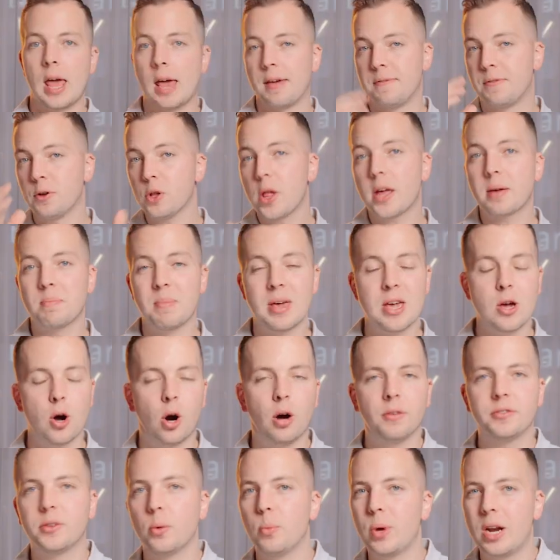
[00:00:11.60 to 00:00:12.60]
If you're like me,
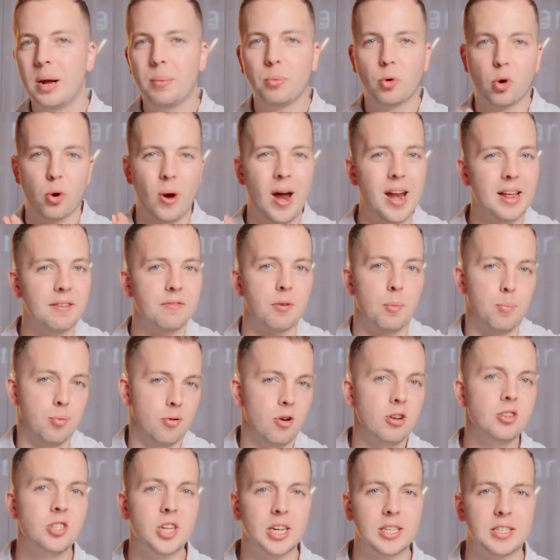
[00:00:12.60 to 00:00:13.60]
often when I'm creating for
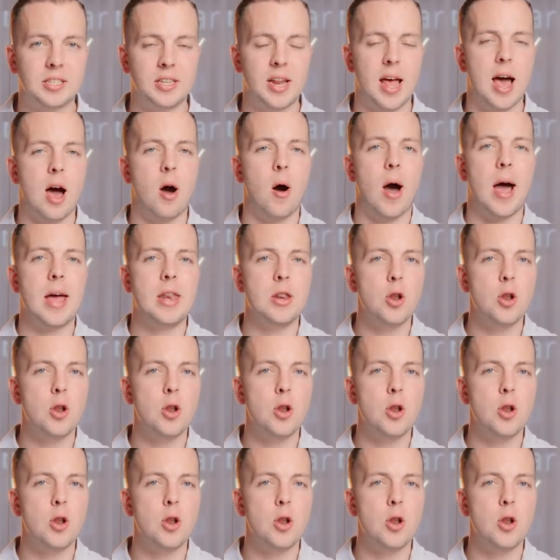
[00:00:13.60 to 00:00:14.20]
projects now, I